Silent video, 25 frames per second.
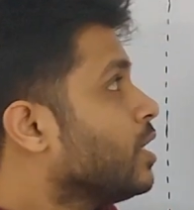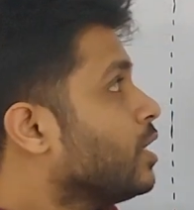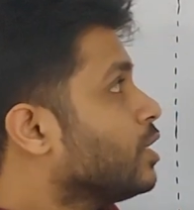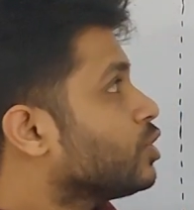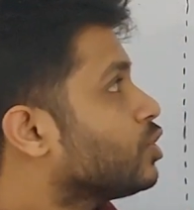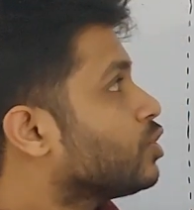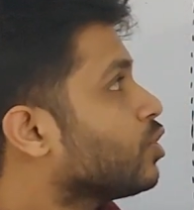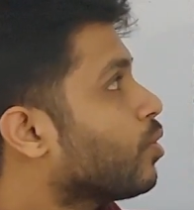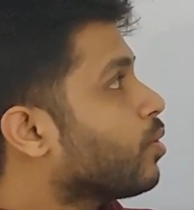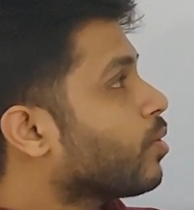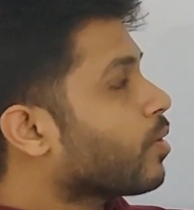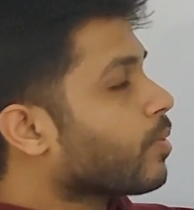
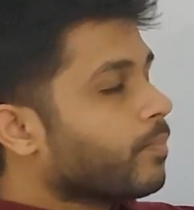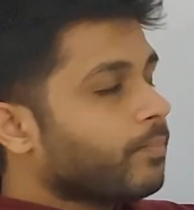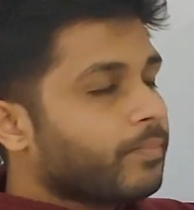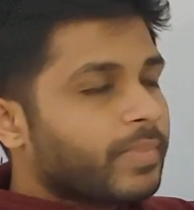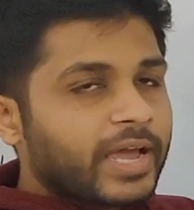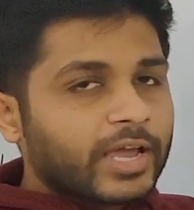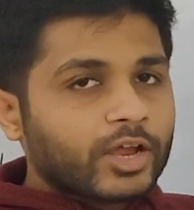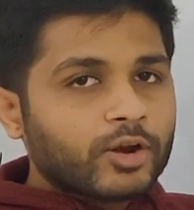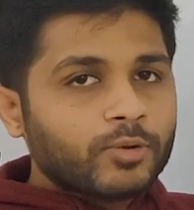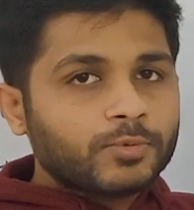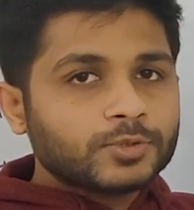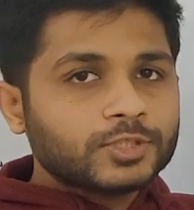So
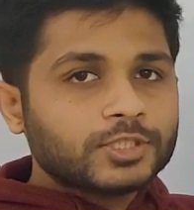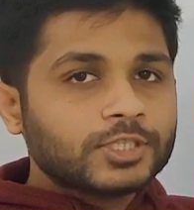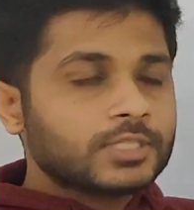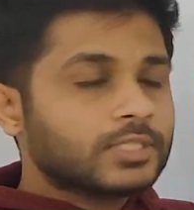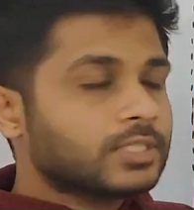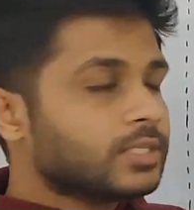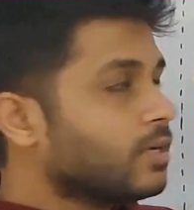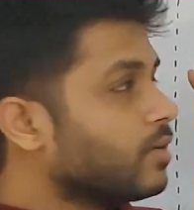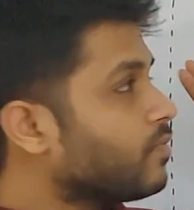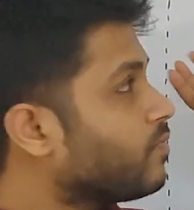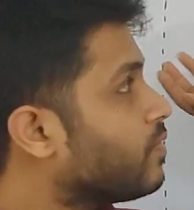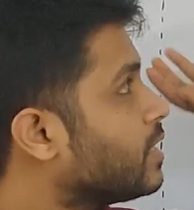
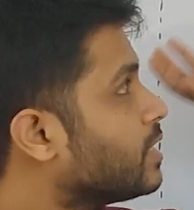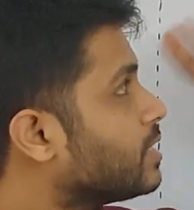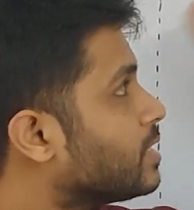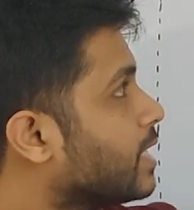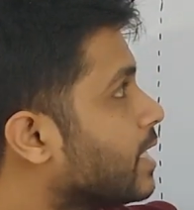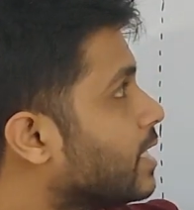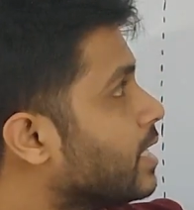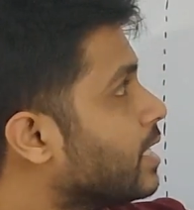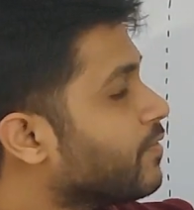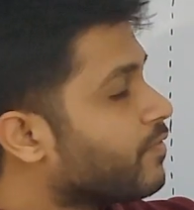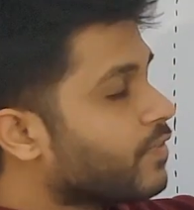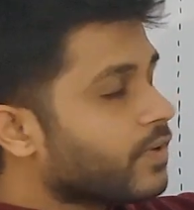microprocessor will
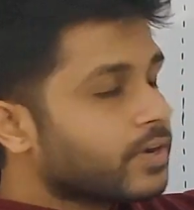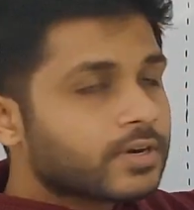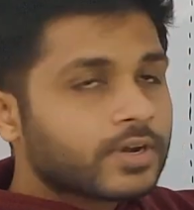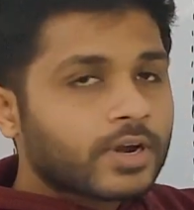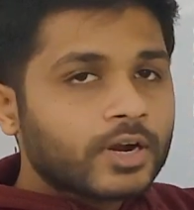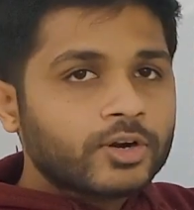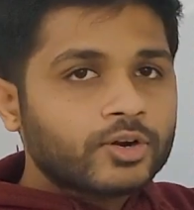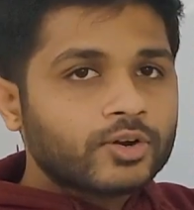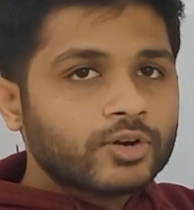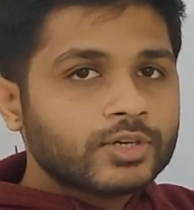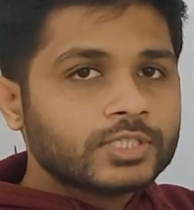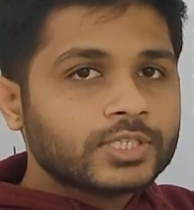send different
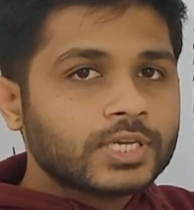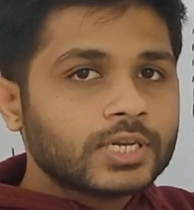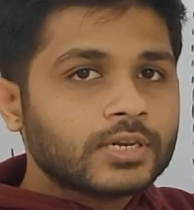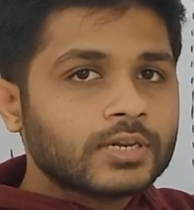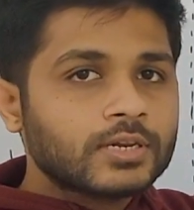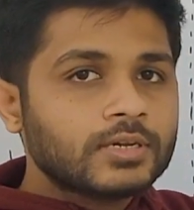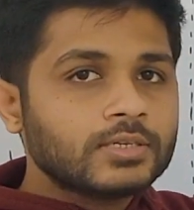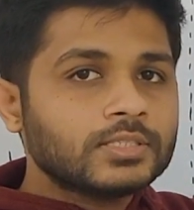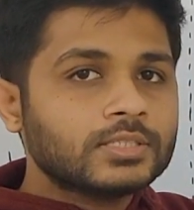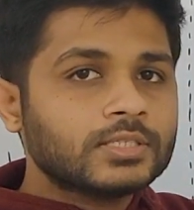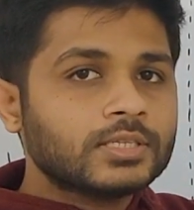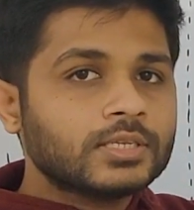control
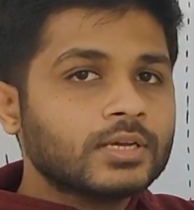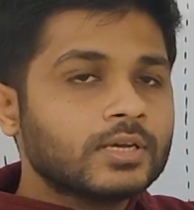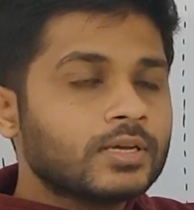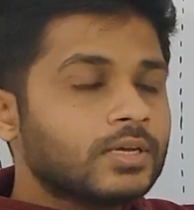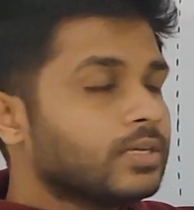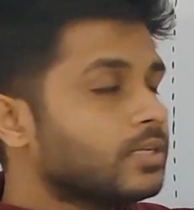signals.